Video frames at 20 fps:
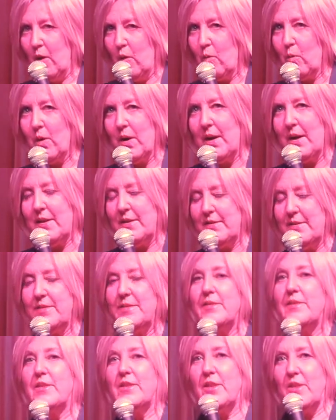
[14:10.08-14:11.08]
One,
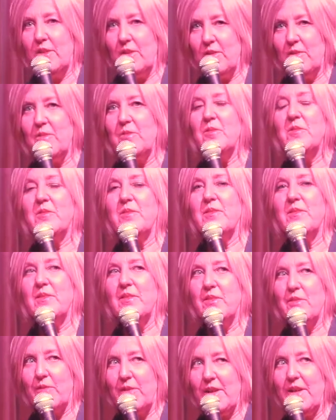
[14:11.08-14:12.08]
two,
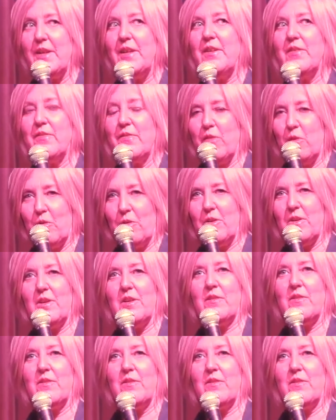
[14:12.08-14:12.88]
three, four,